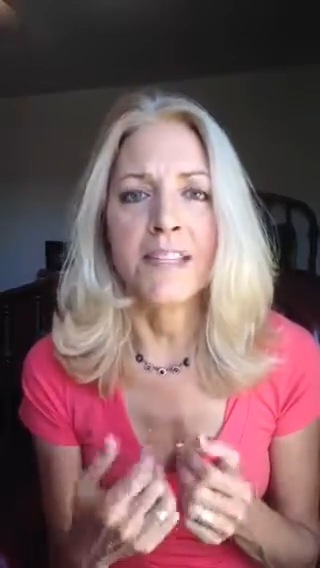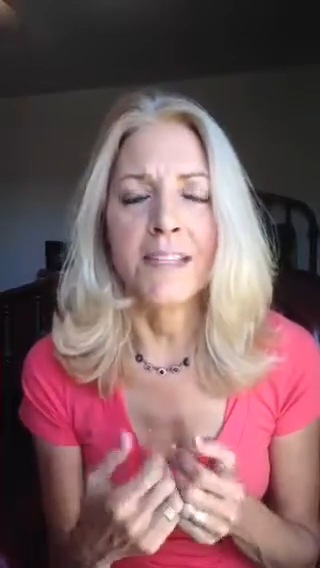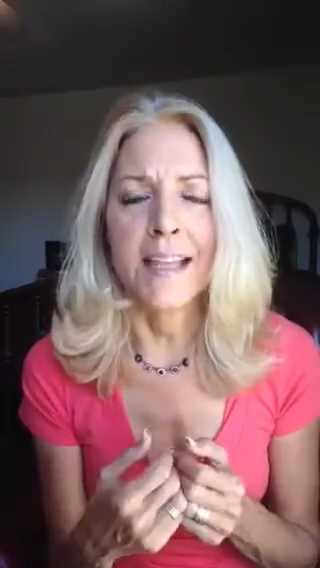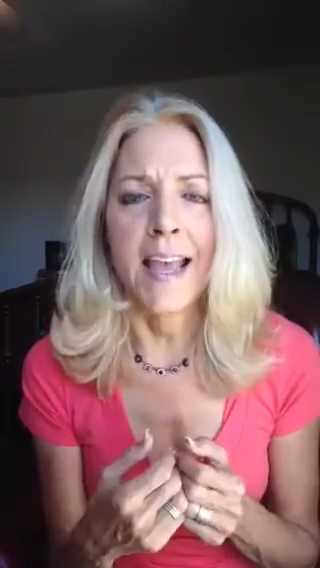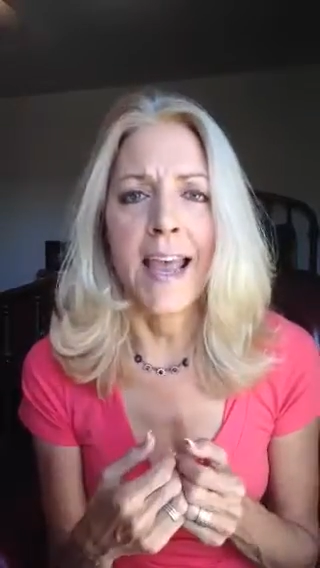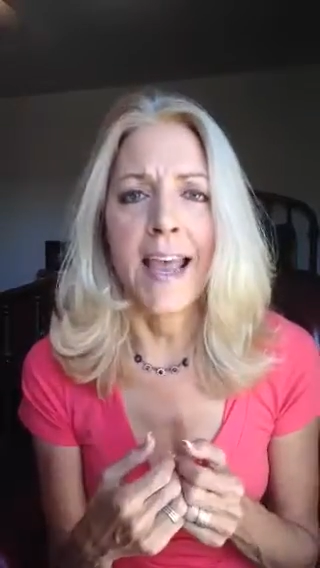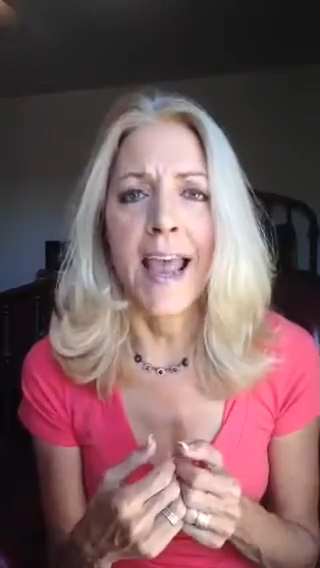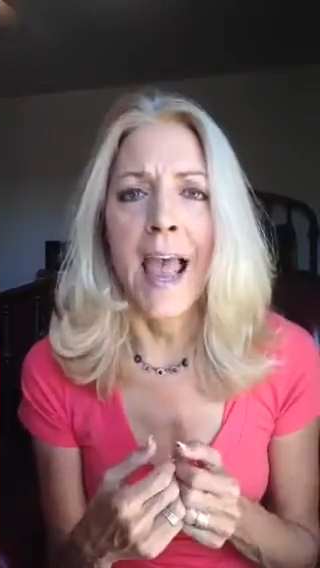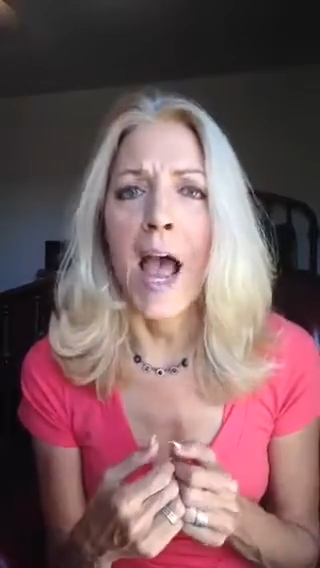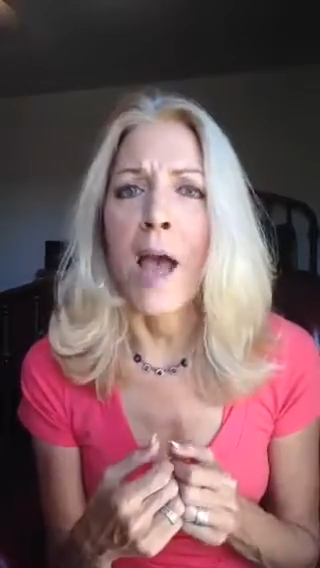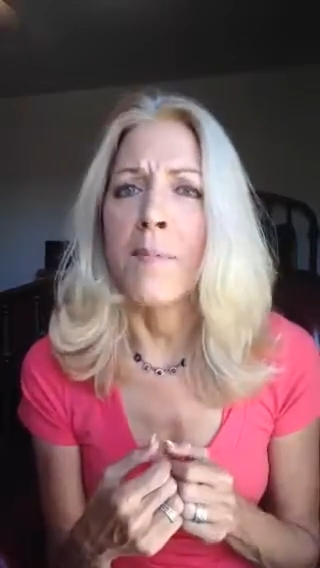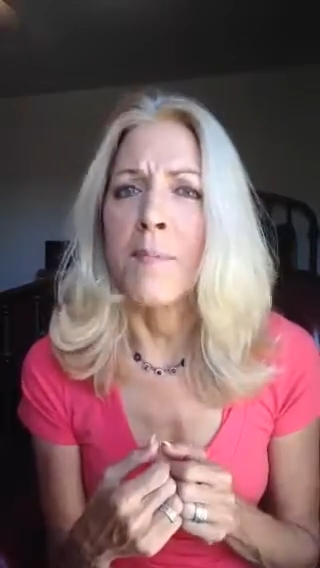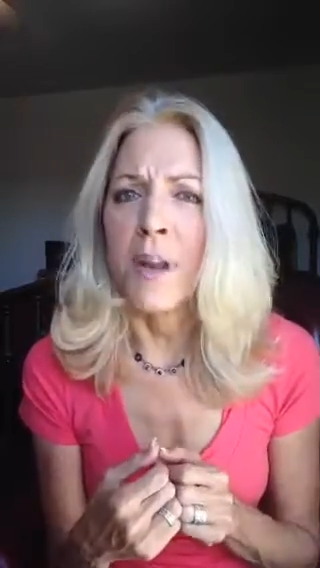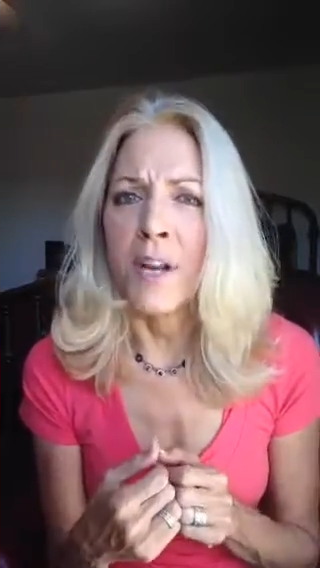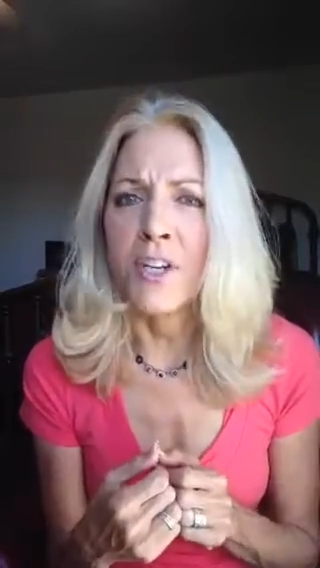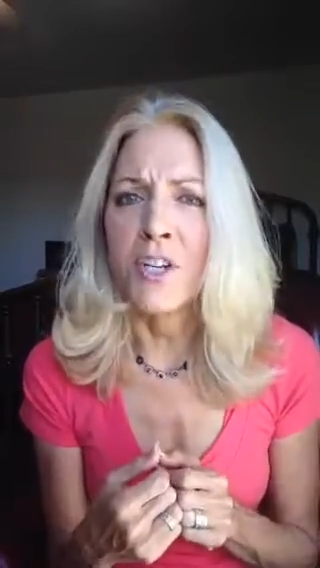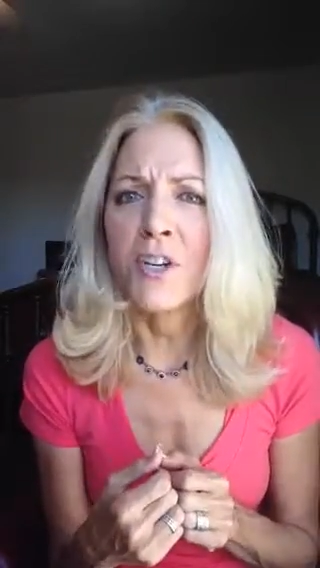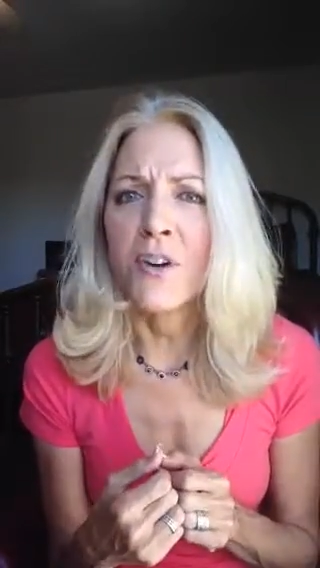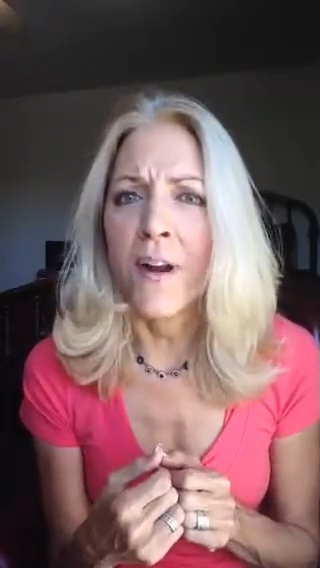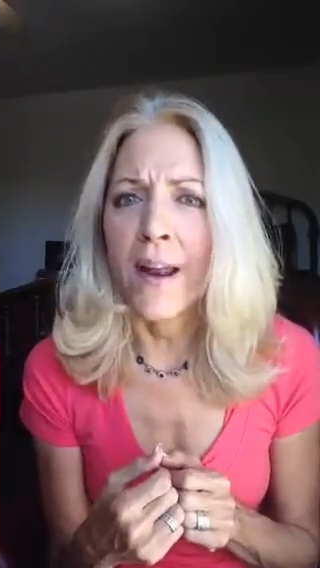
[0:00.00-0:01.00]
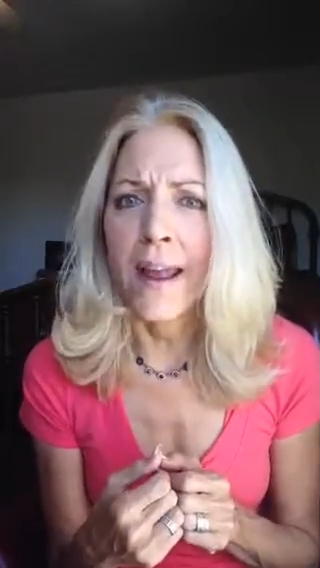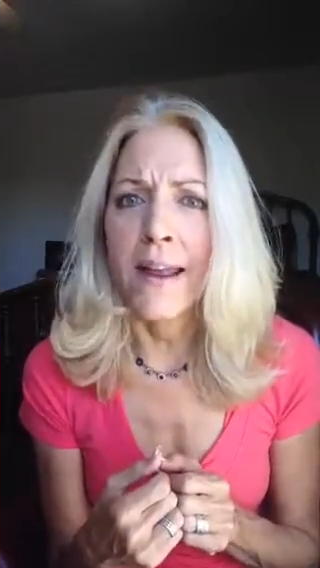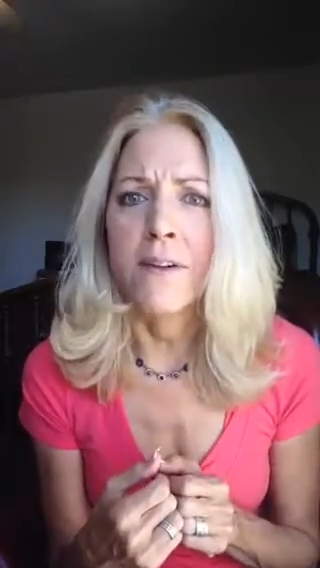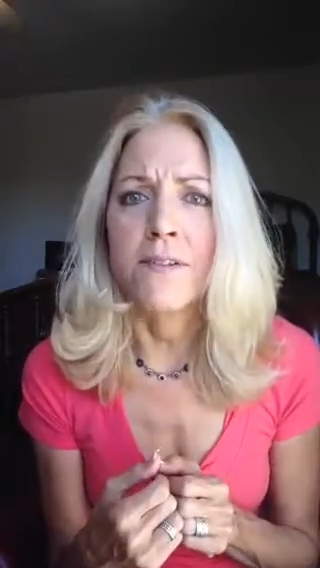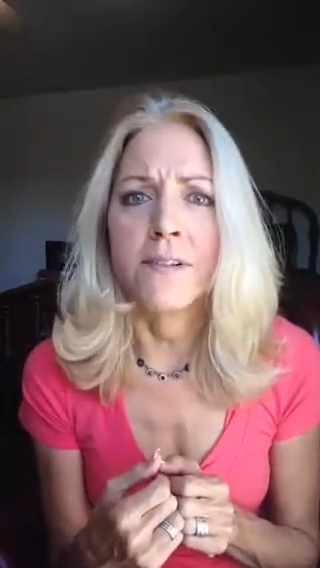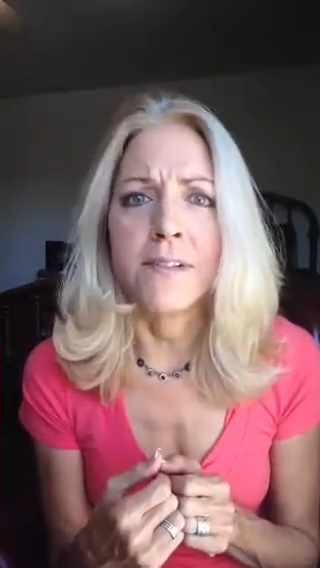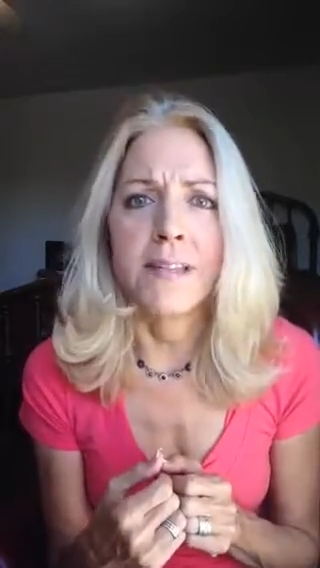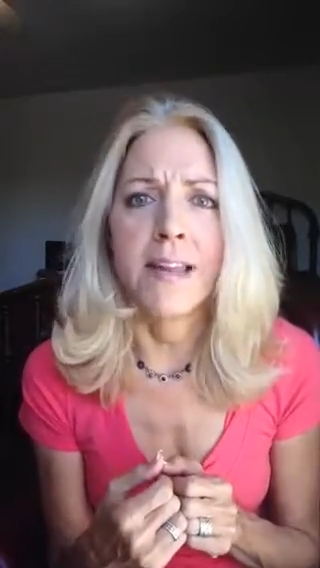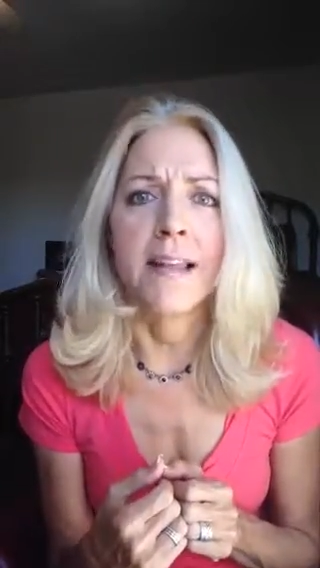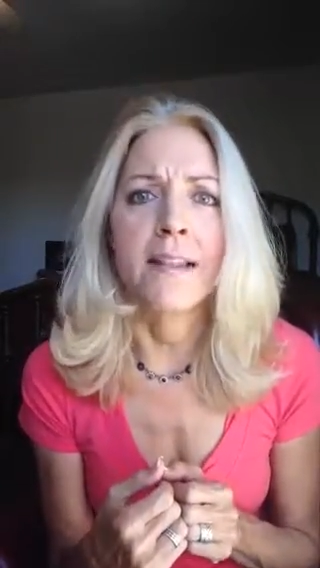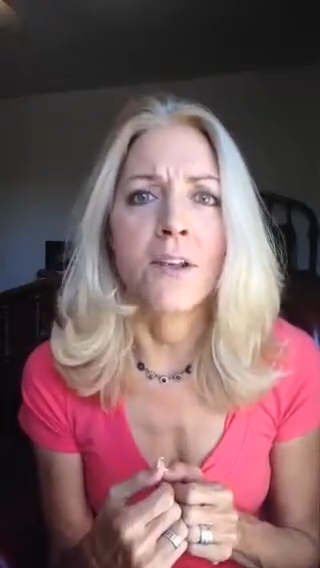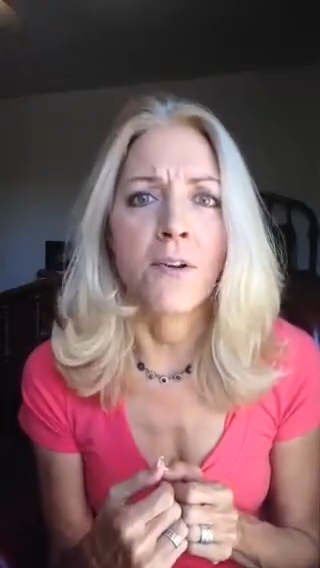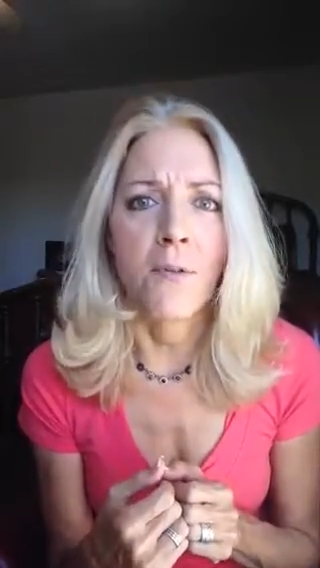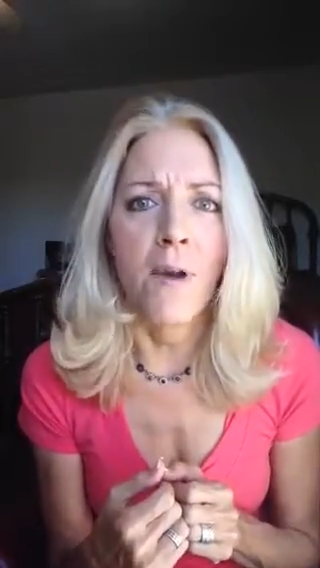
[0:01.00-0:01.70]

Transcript: say, I'm not sure I understand the